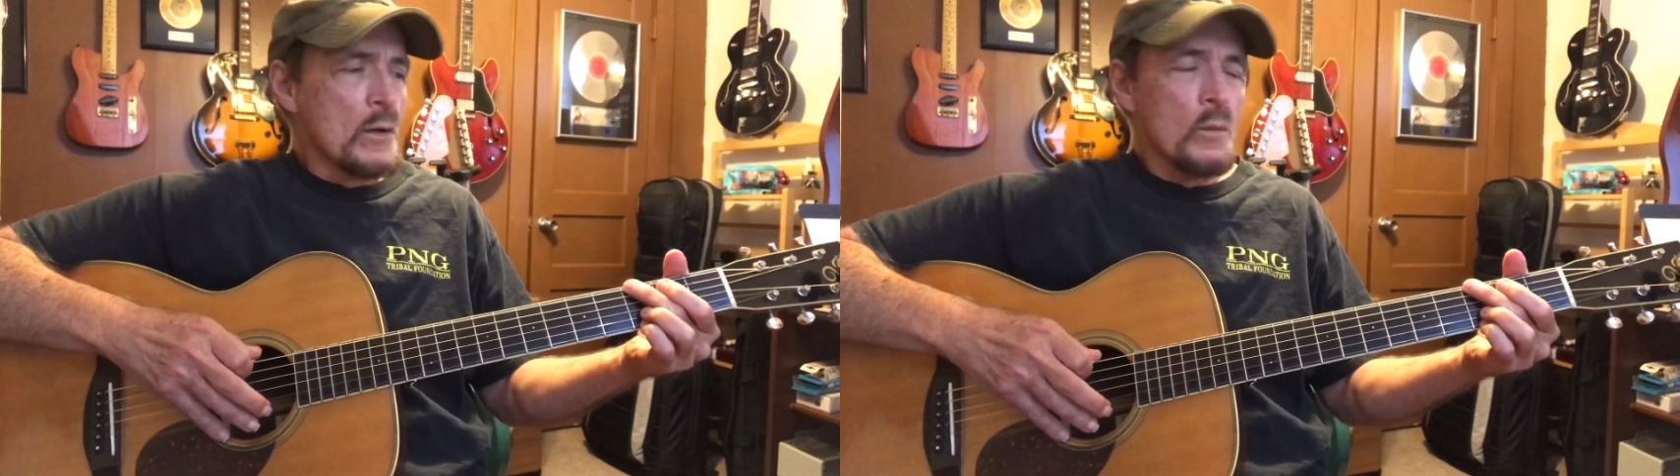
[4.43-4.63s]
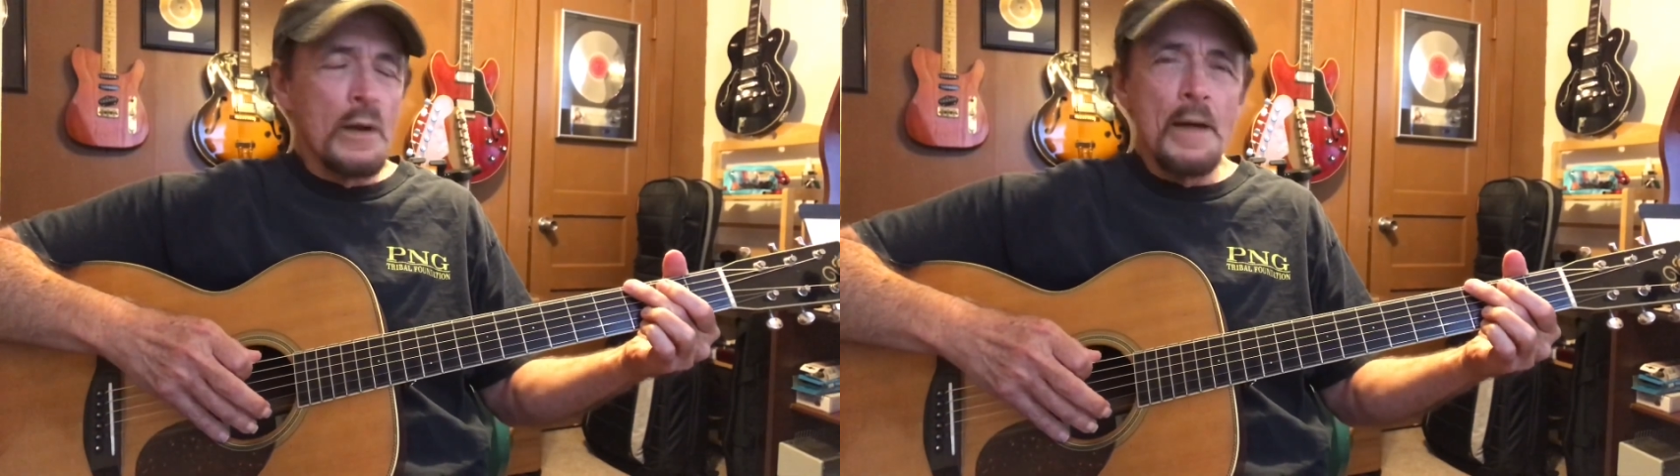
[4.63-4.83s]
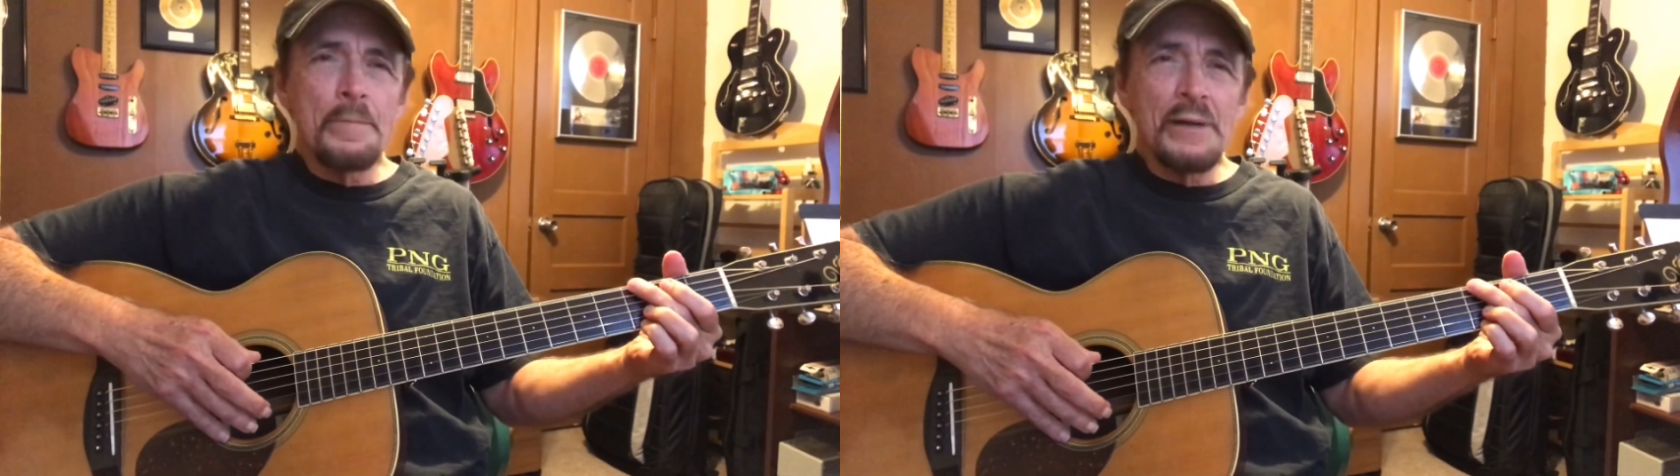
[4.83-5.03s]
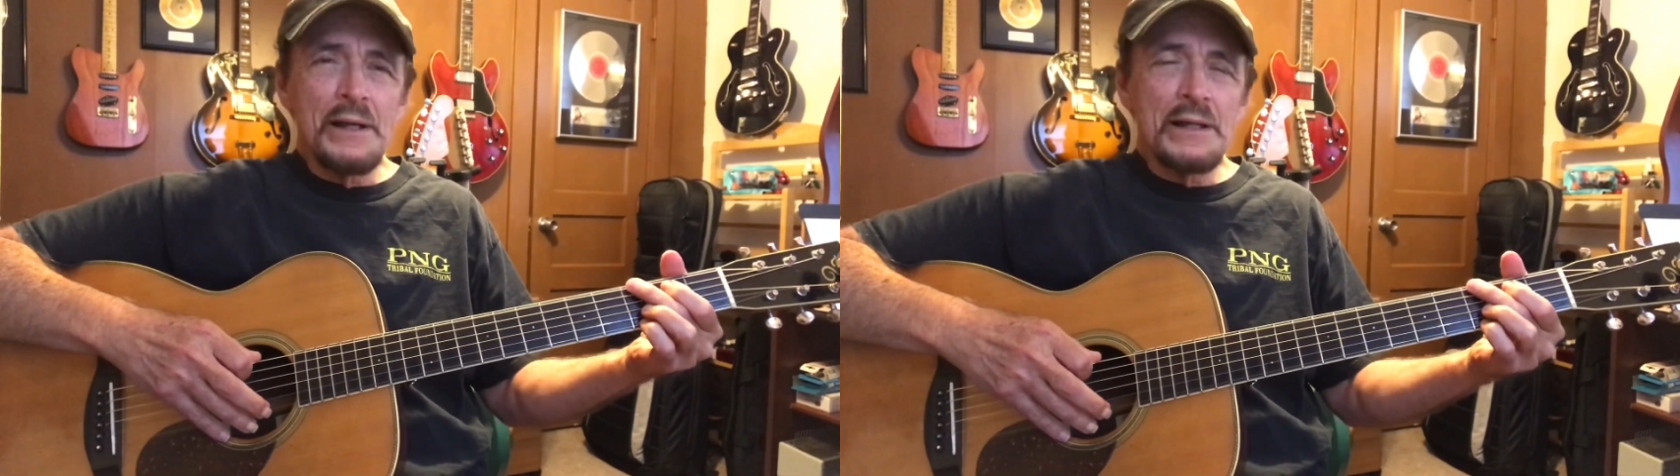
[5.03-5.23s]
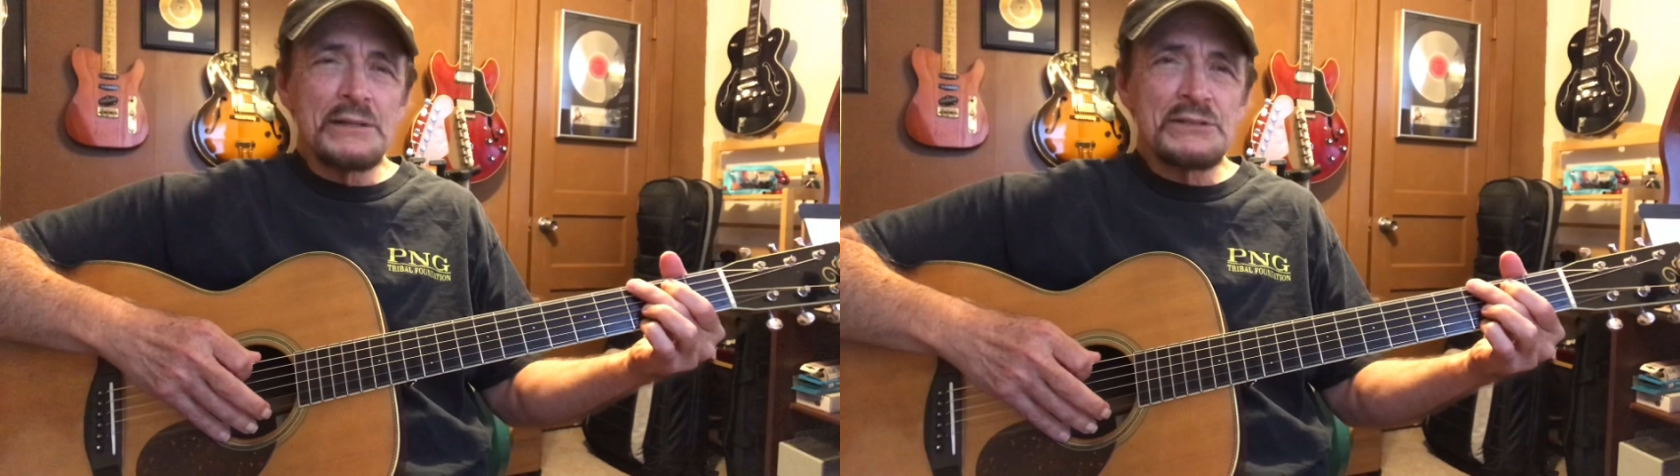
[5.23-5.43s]
When I'm
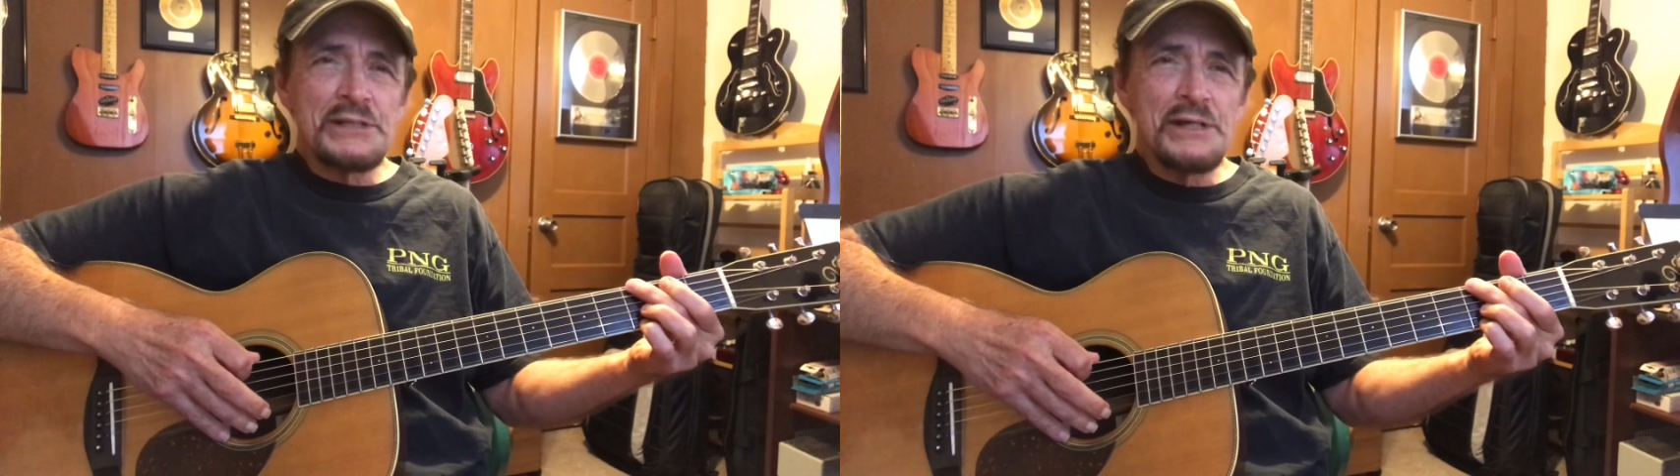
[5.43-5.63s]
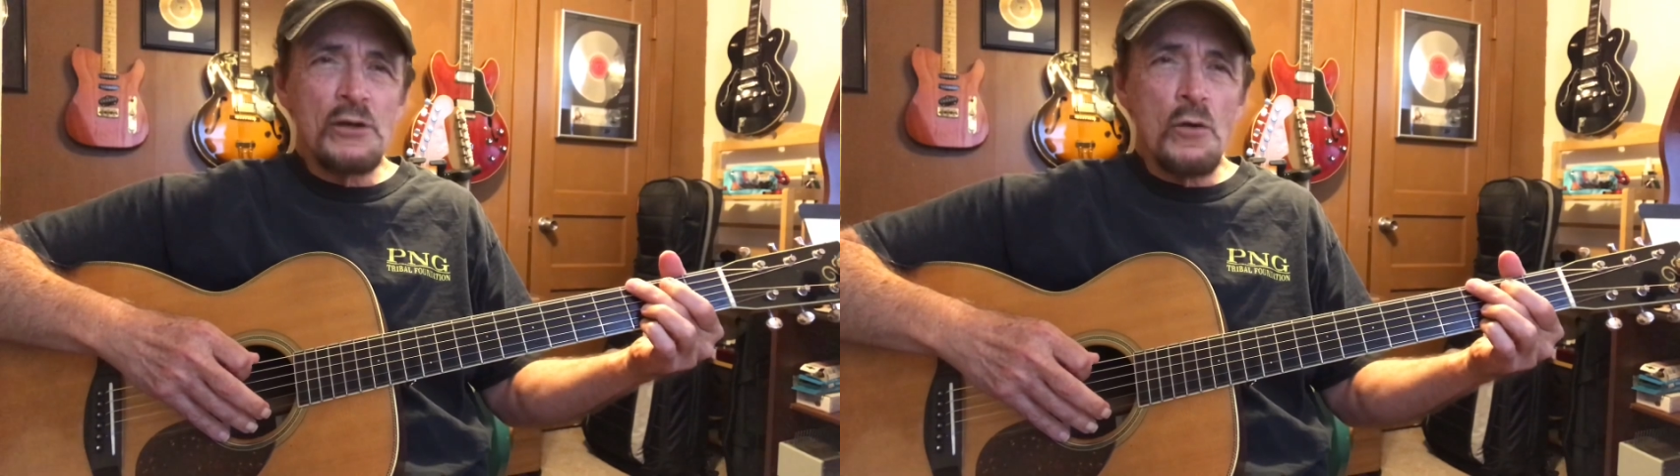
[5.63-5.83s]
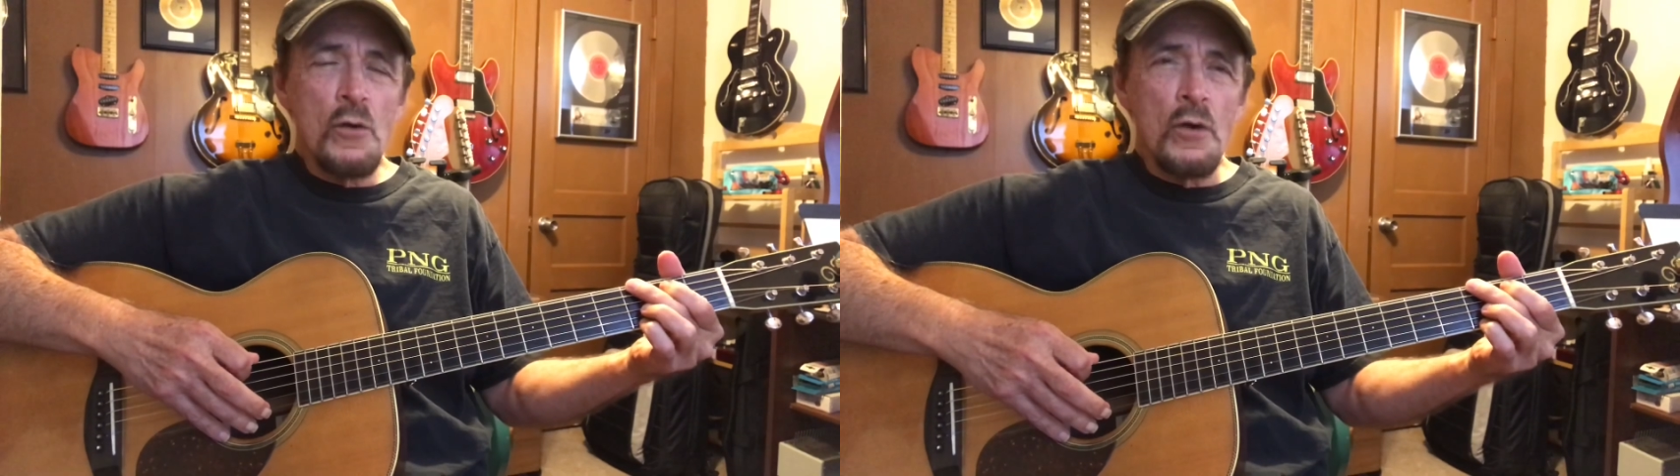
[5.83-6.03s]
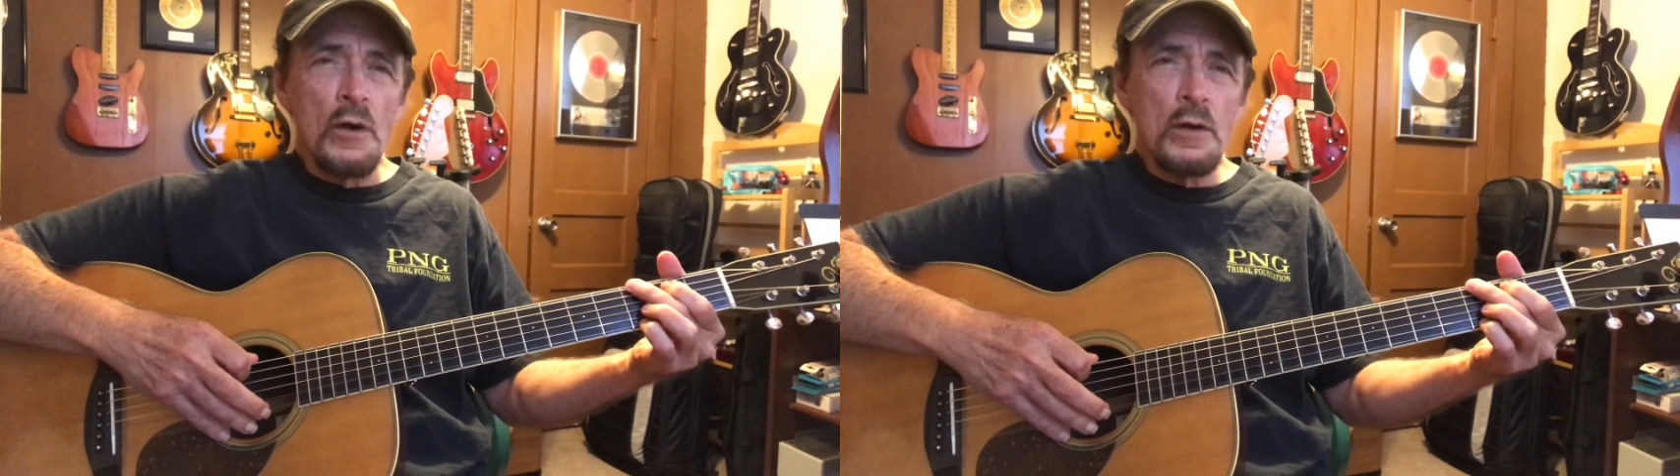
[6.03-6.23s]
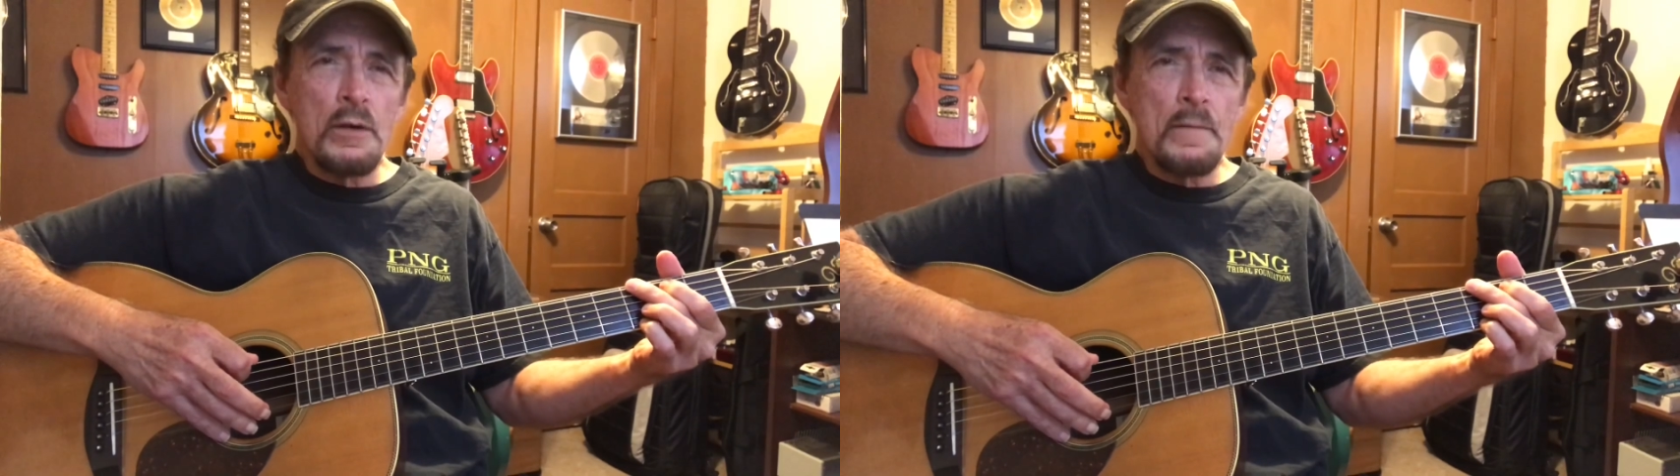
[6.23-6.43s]
playing a G chord,